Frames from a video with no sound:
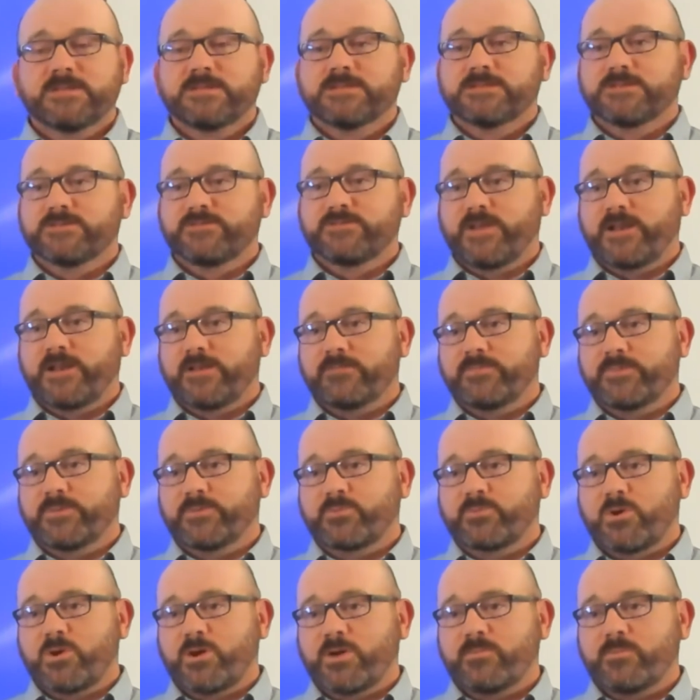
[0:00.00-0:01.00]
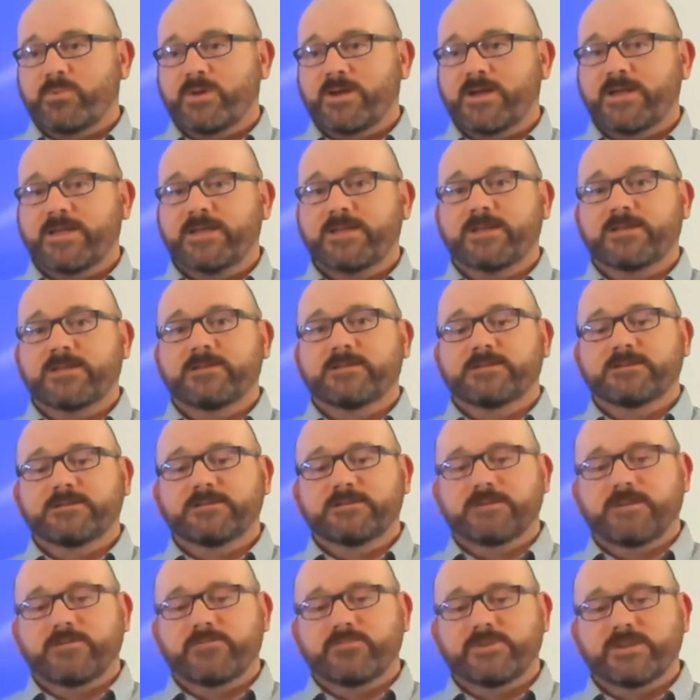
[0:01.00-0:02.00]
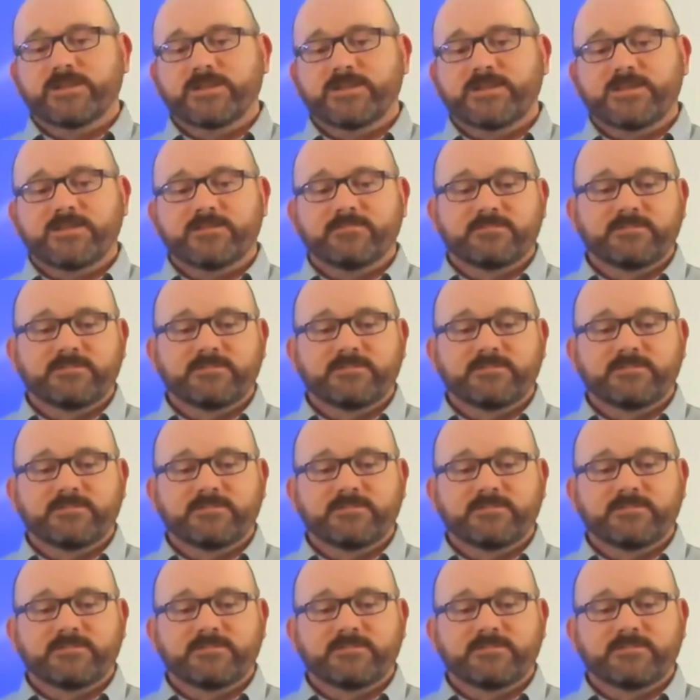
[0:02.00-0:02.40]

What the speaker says: develop the right way and really